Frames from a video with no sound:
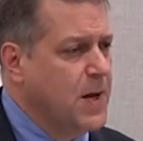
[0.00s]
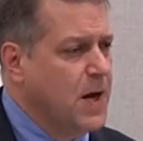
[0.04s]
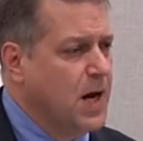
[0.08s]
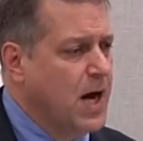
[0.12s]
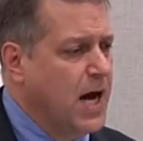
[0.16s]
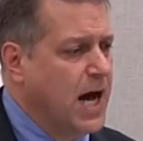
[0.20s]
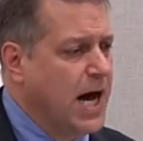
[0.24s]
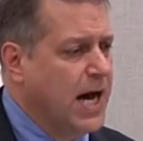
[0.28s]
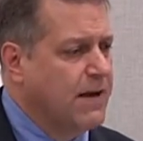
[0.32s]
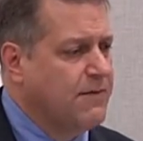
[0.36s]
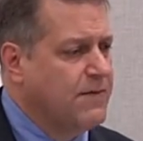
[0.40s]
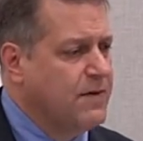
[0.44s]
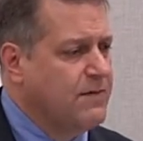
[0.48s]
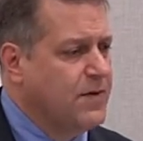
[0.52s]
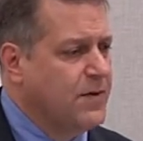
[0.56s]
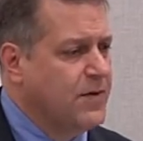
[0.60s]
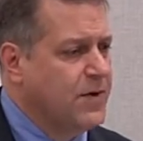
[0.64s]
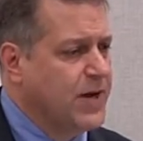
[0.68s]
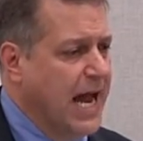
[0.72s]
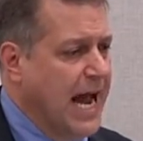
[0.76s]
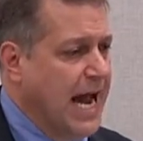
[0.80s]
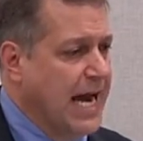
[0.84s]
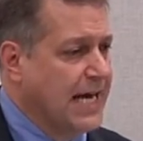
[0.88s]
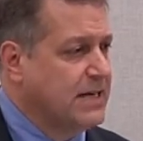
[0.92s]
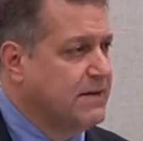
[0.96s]
uh, out of the
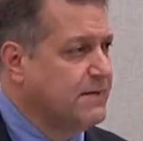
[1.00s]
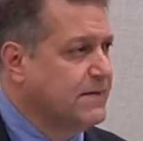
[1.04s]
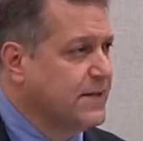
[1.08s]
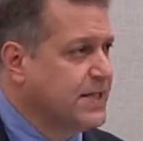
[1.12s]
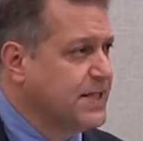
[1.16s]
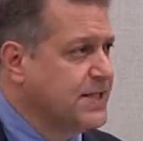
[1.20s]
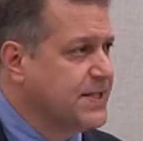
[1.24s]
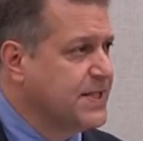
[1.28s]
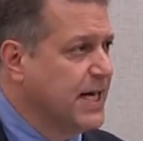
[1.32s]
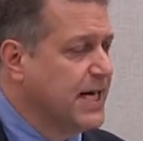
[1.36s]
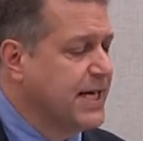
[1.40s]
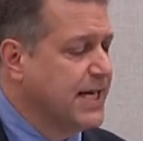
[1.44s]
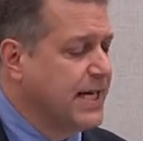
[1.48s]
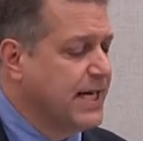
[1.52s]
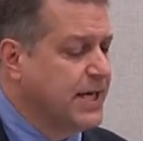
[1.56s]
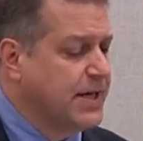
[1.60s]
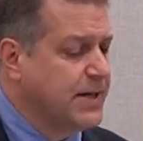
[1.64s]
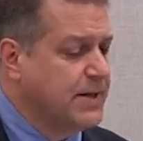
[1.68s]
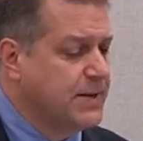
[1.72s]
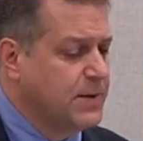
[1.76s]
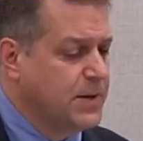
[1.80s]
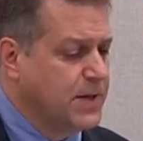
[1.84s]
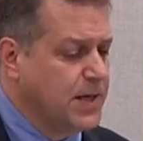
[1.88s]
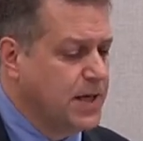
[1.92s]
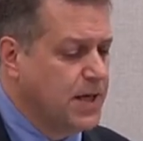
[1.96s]
very active
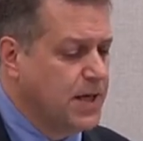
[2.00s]
recycling